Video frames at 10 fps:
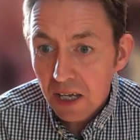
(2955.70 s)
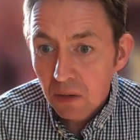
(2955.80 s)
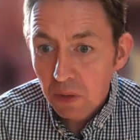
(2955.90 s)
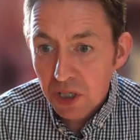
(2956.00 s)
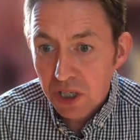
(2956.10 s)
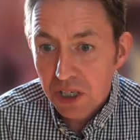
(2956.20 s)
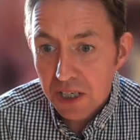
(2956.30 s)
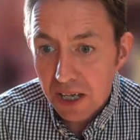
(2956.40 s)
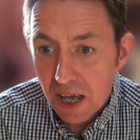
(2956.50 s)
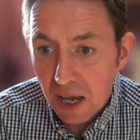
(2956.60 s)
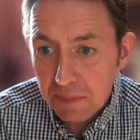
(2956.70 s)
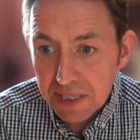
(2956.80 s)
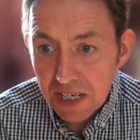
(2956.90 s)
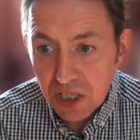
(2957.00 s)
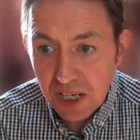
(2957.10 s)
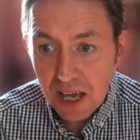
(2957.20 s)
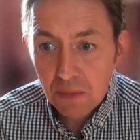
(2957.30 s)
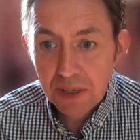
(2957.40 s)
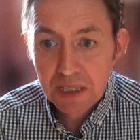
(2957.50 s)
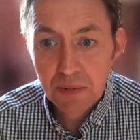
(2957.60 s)
which could potentially
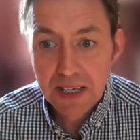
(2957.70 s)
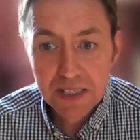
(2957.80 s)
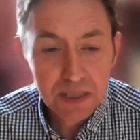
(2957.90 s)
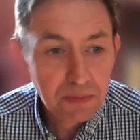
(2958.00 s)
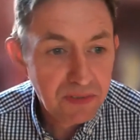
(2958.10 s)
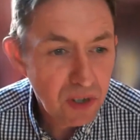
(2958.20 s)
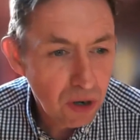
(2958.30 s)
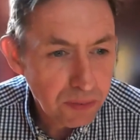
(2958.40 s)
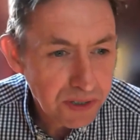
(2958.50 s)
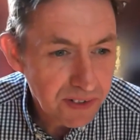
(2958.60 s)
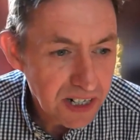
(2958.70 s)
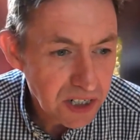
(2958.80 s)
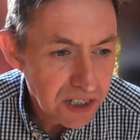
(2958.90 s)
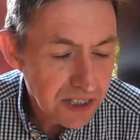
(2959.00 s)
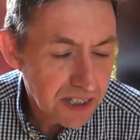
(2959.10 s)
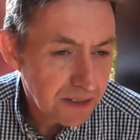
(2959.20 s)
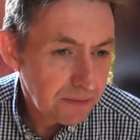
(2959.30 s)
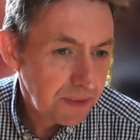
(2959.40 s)
help explain some of your observations.